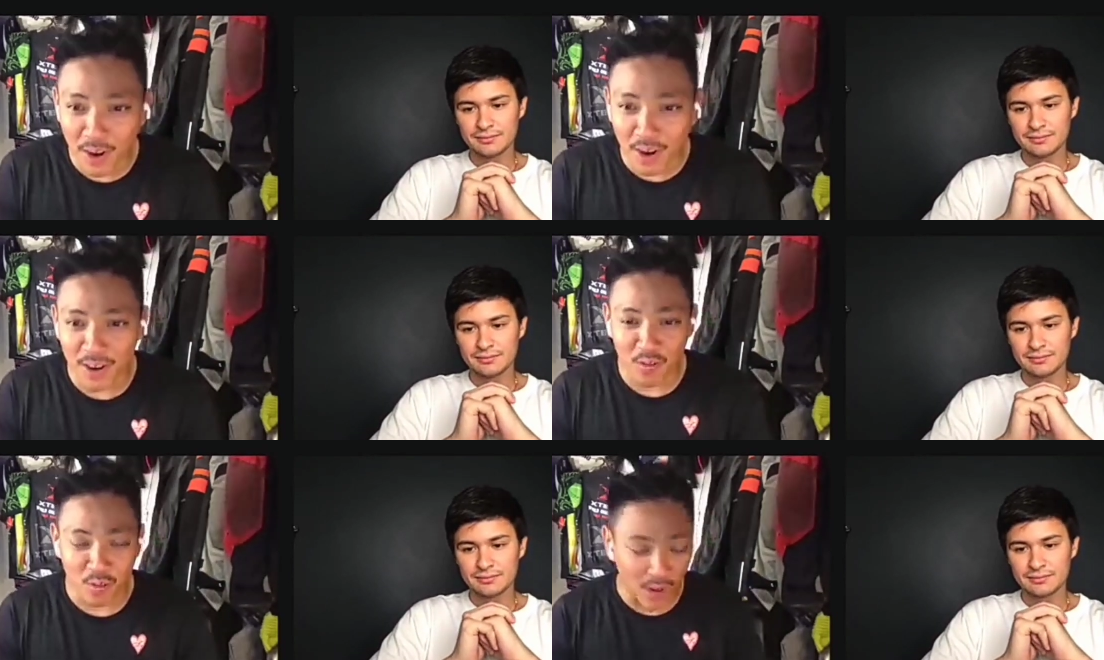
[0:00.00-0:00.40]

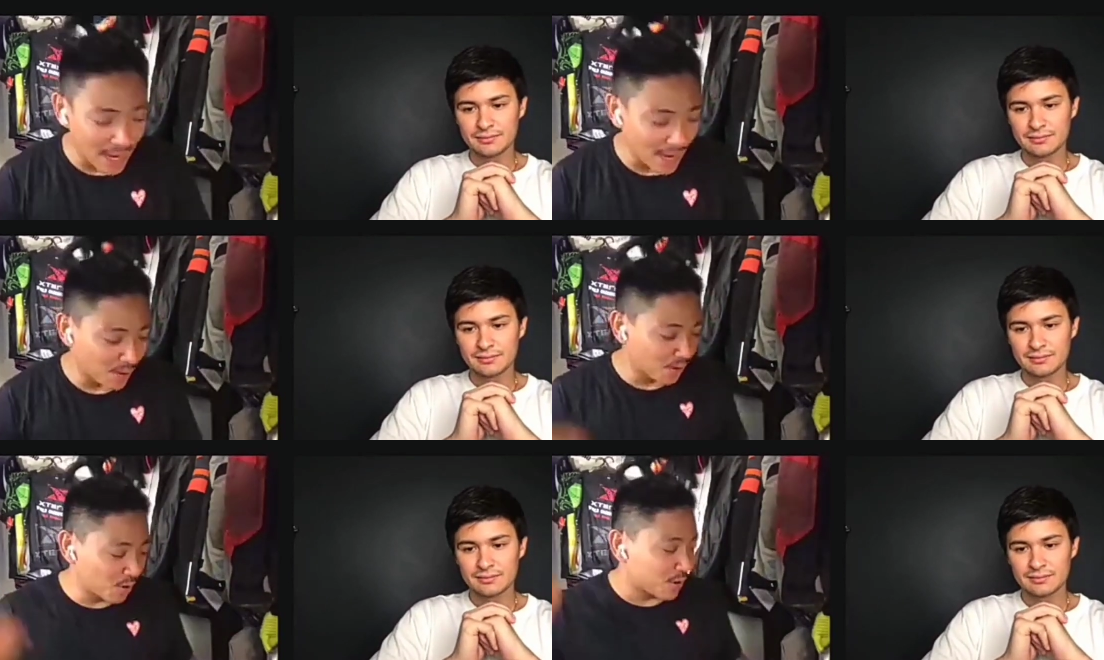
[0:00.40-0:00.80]
Speaker 1: more.
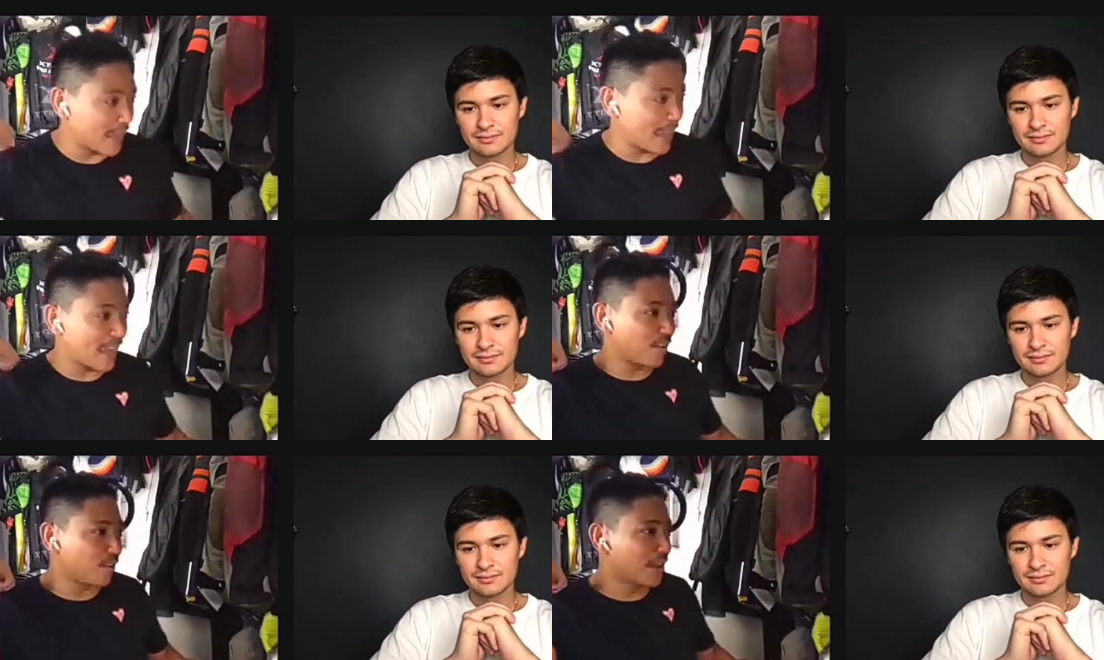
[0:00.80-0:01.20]
Wow.
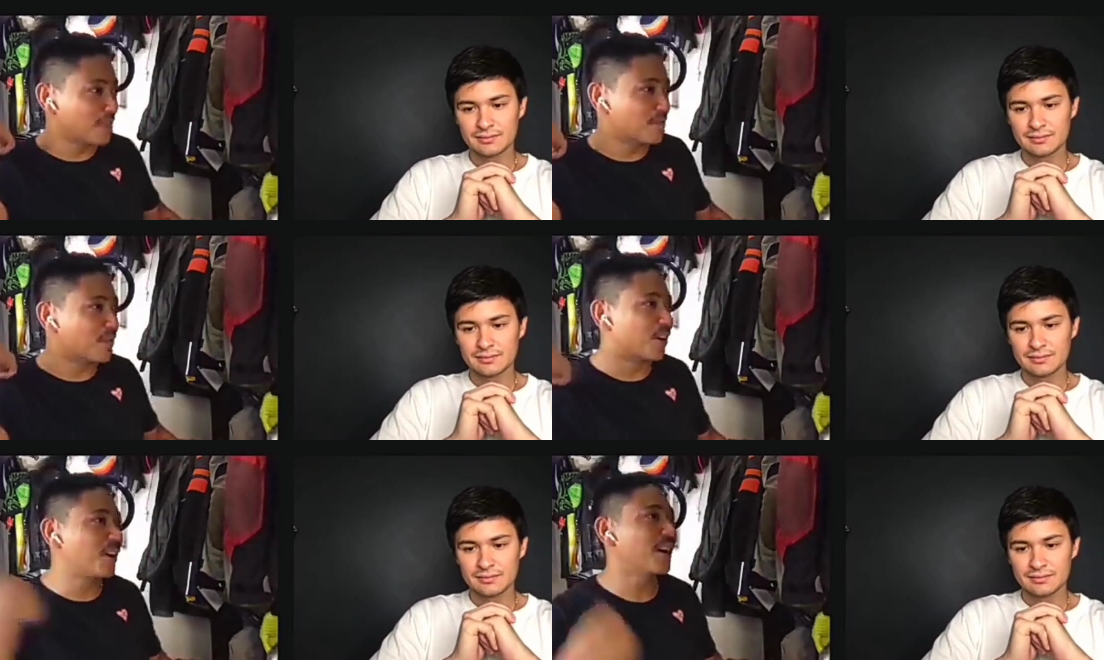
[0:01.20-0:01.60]
Okay,
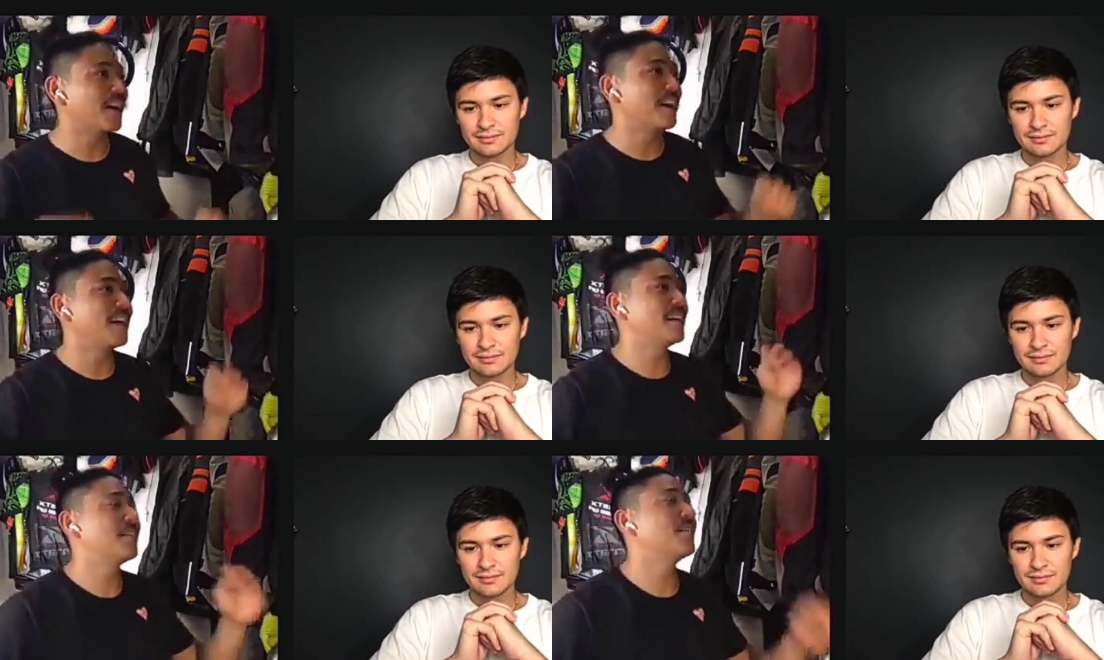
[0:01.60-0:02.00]
one
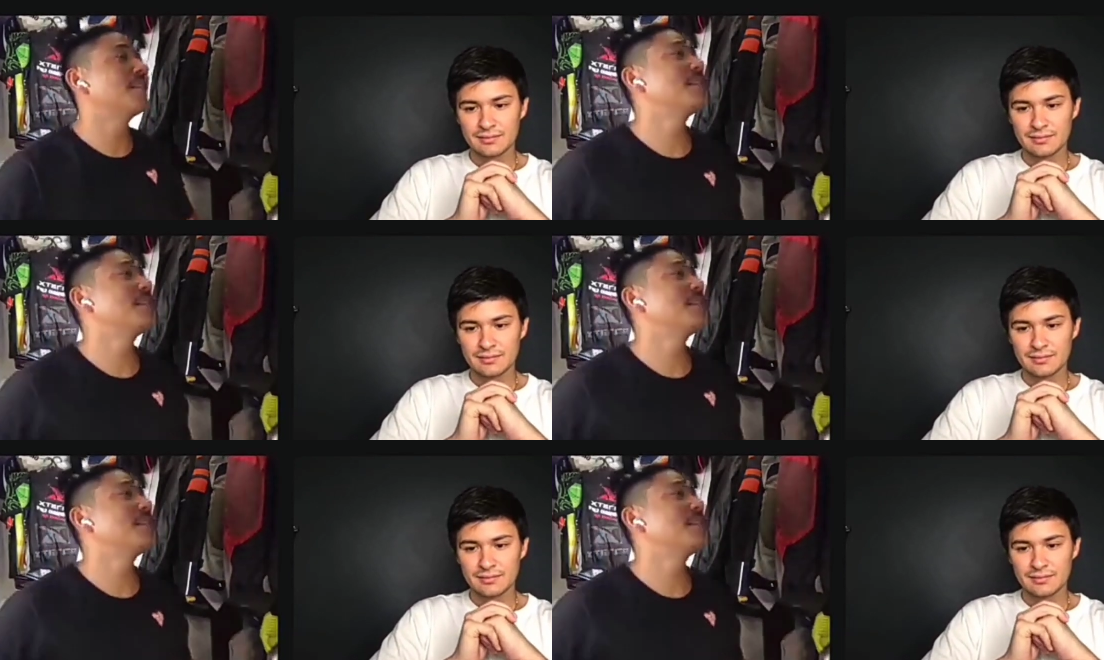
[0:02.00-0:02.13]
more.